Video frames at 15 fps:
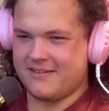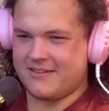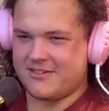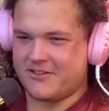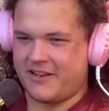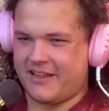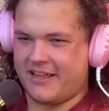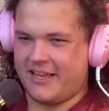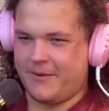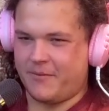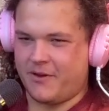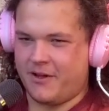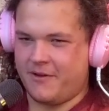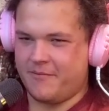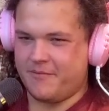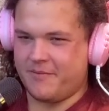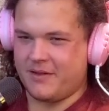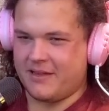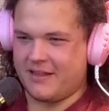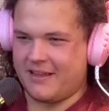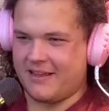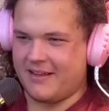Should I hit him up? Be
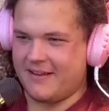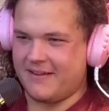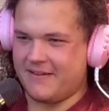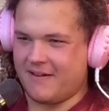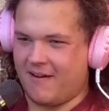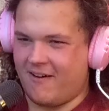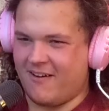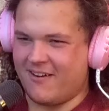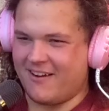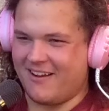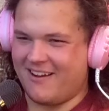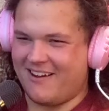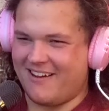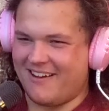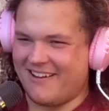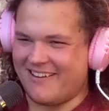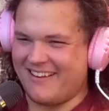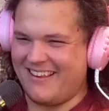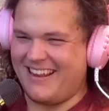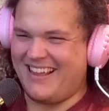like, on God.